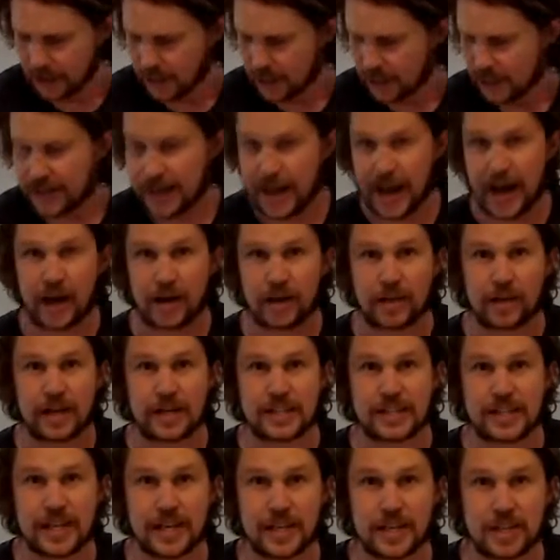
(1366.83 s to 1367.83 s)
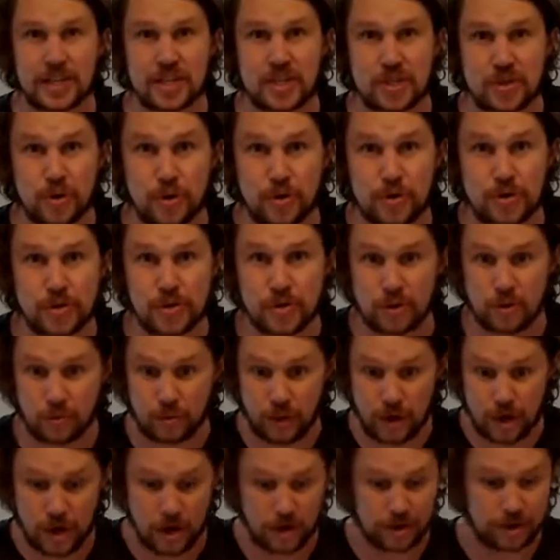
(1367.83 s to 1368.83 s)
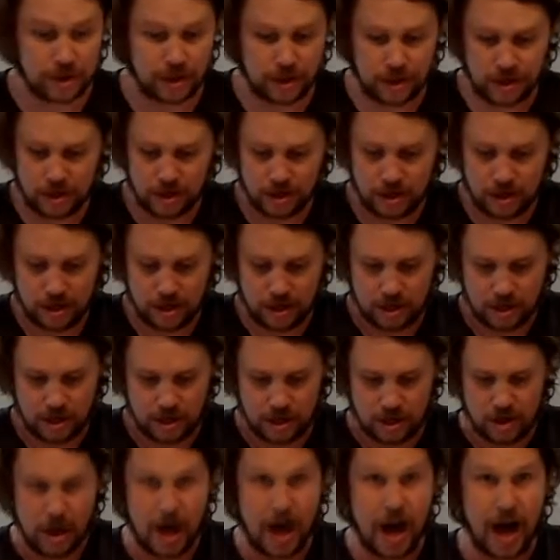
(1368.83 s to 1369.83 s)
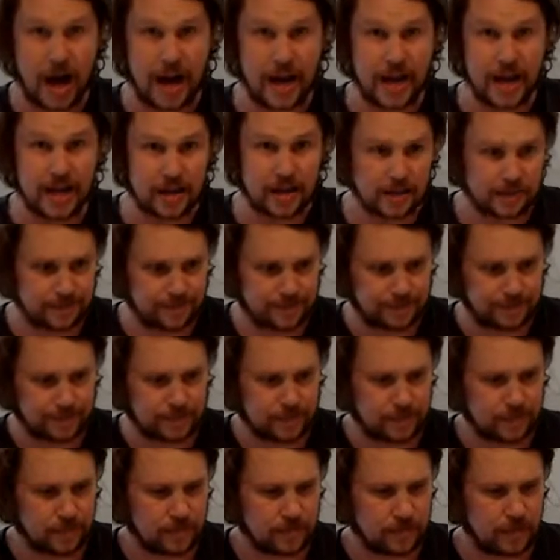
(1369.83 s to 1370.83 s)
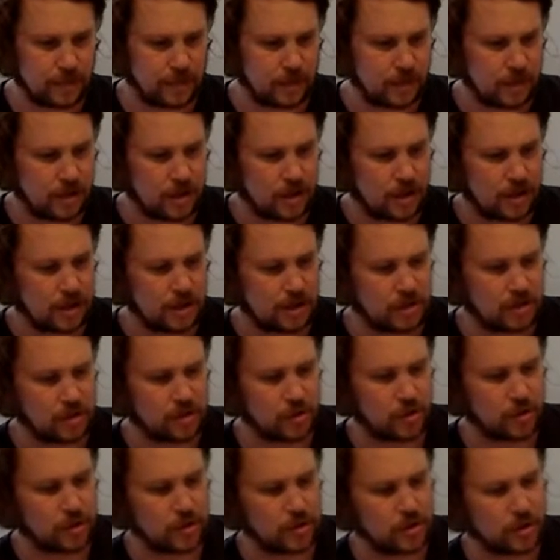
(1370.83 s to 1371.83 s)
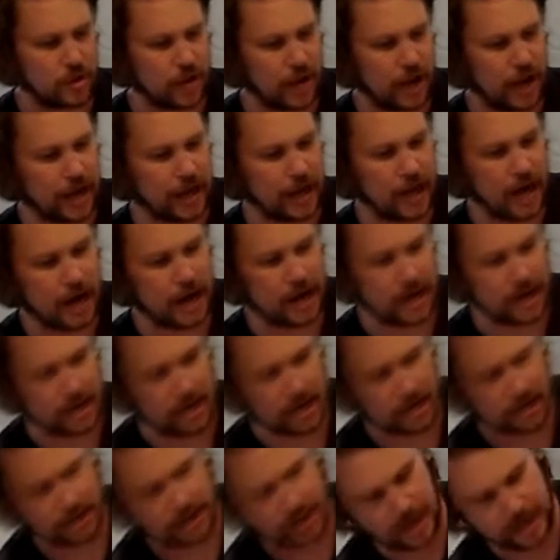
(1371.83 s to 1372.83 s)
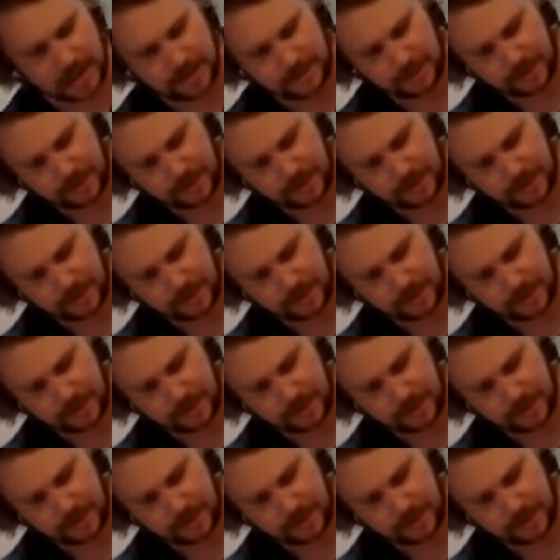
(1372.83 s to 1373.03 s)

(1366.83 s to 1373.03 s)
Now, let's hit the sauce world. Honey. Sauce is organic honey. Yes,